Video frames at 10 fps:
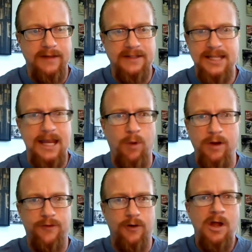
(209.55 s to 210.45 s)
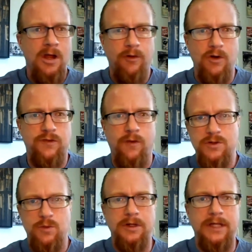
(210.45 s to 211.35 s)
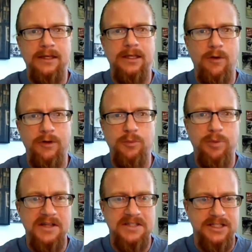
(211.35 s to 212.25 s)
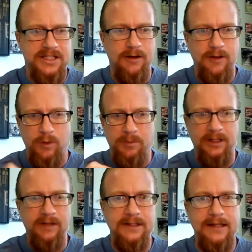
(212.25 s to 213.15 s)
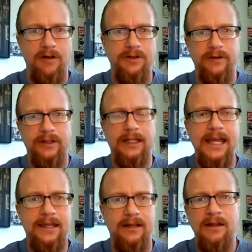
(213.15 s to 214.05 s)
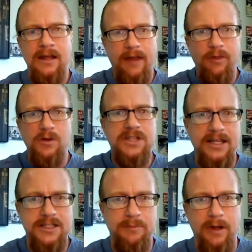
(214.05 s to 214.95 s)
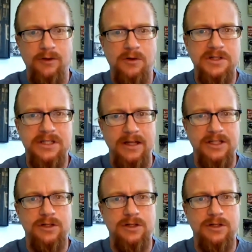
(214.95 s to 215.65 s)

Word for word: And the same went for those folk working, you know, in new process gear that would have been living down near the lake and, and those guys up on the north side.